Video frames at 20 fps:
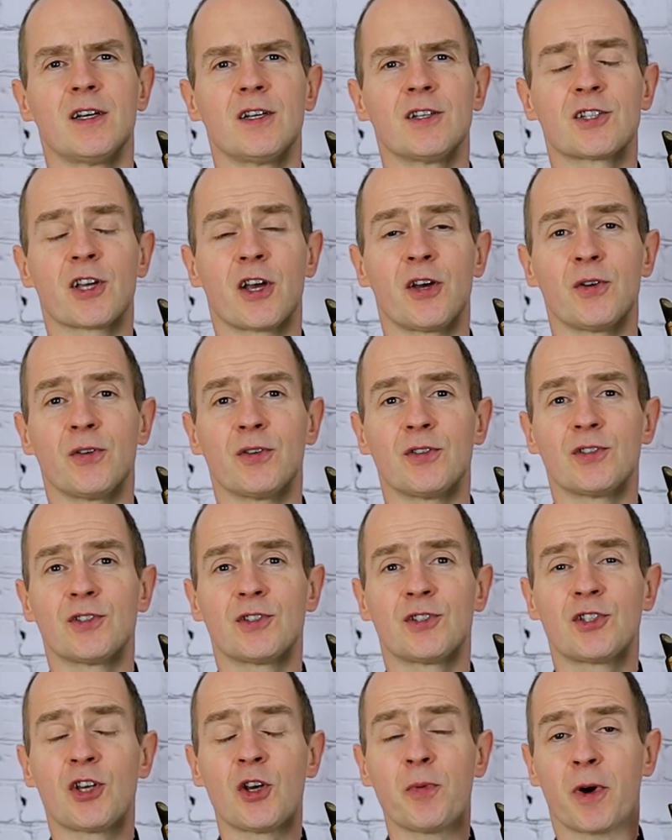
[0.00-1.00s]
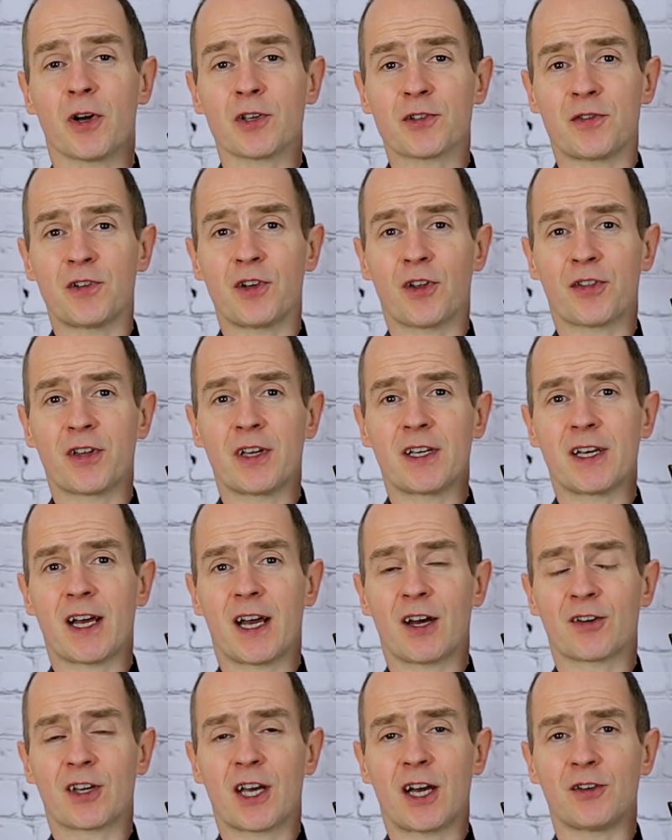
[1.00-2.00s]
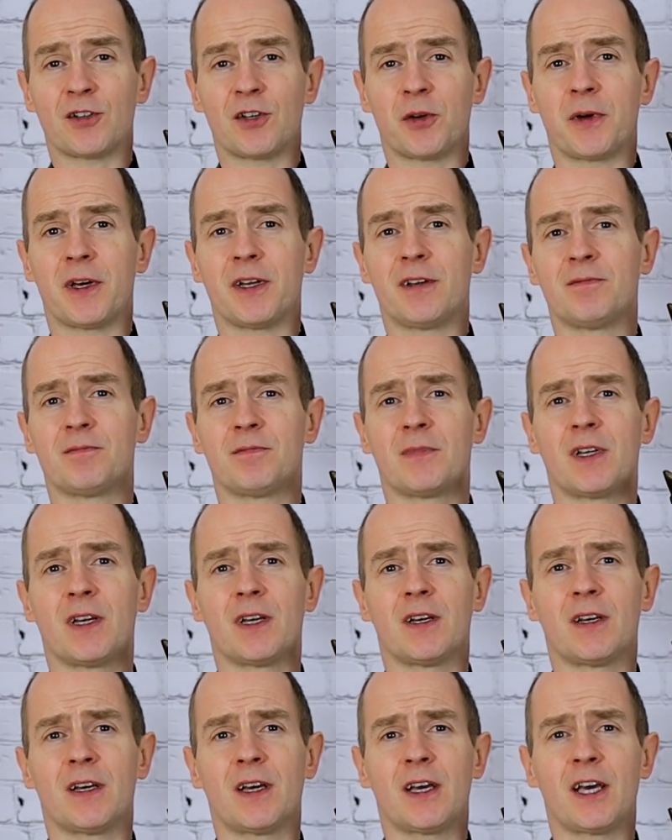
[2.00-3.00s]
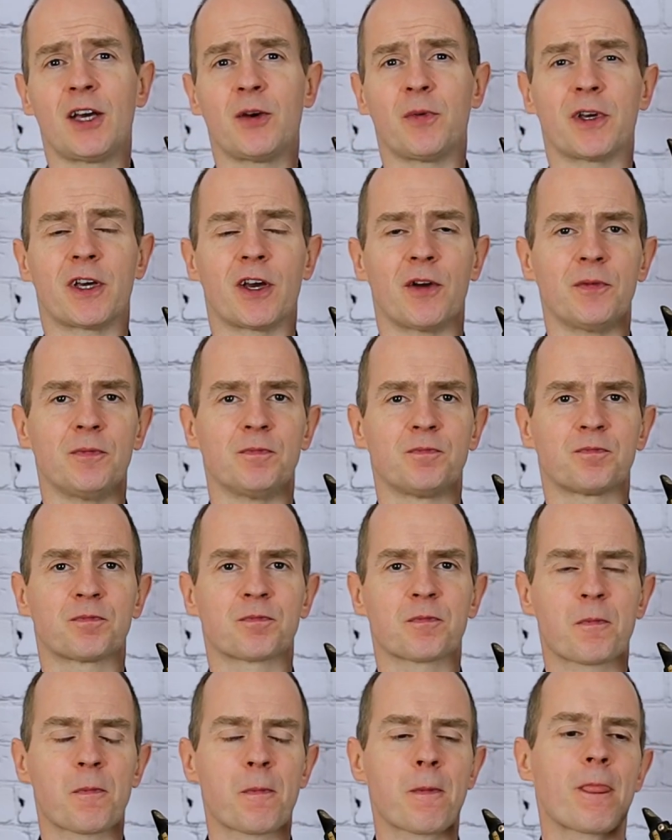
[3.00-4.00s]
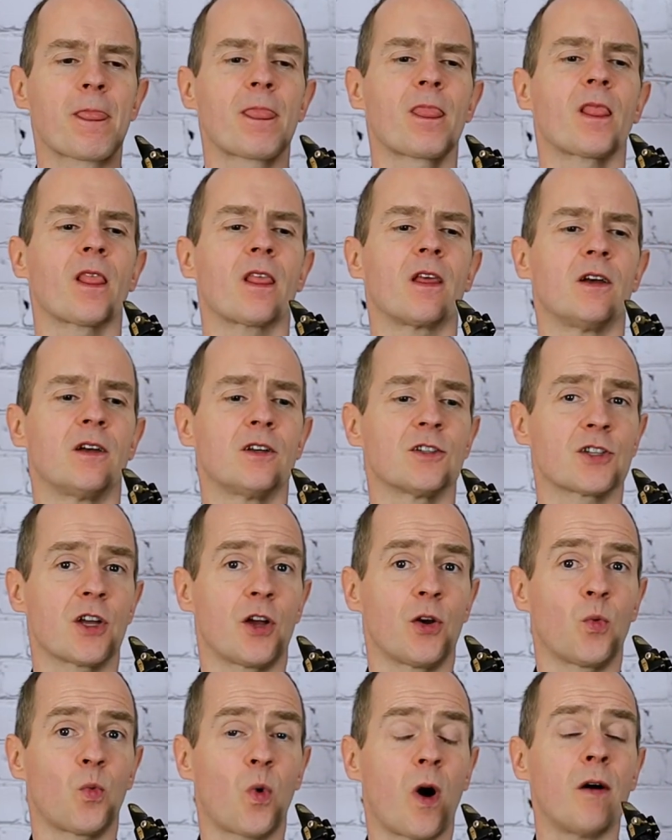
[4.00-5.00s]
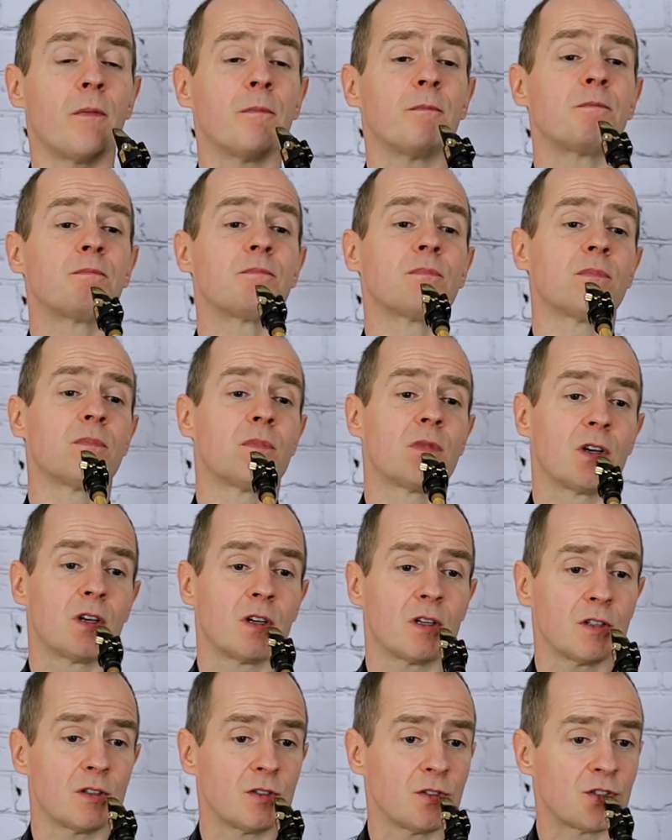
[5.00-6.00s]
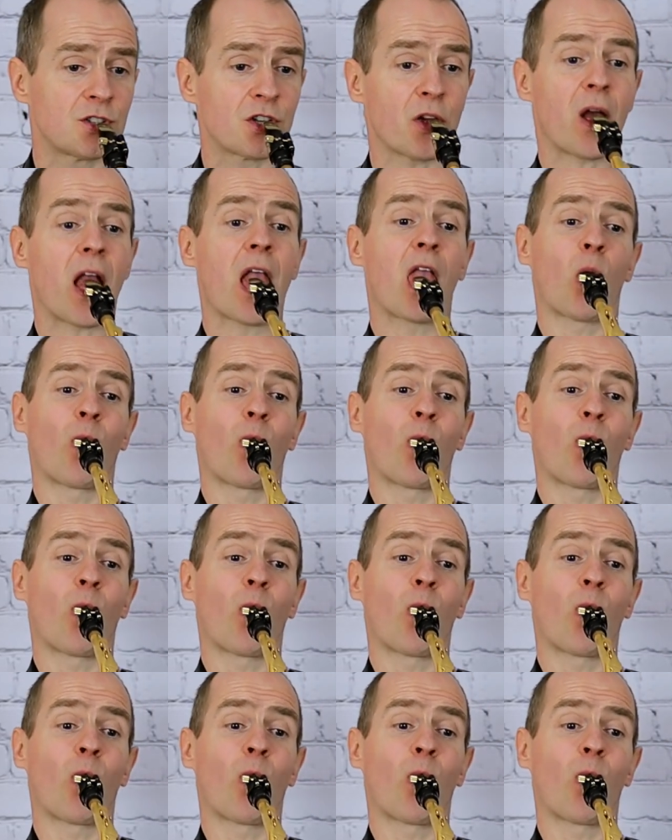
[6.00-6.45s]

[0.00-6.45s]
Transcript: So 2 bars for nothing, I'll count you in. Here we go. So 1, 2.